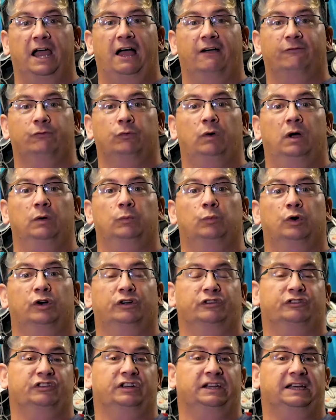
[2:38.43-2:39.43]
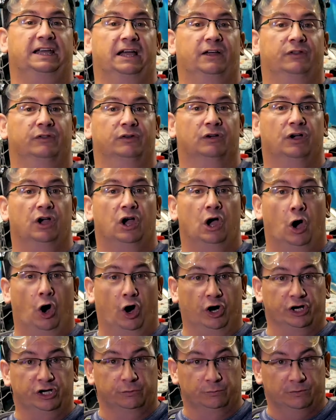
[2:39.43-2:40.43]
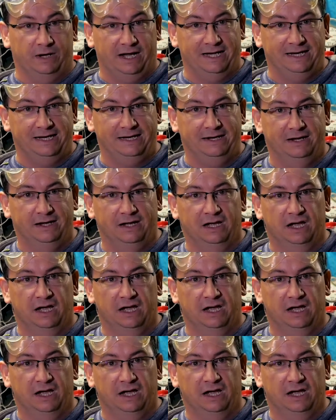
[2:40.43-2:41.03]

everyone works together. Are you ready?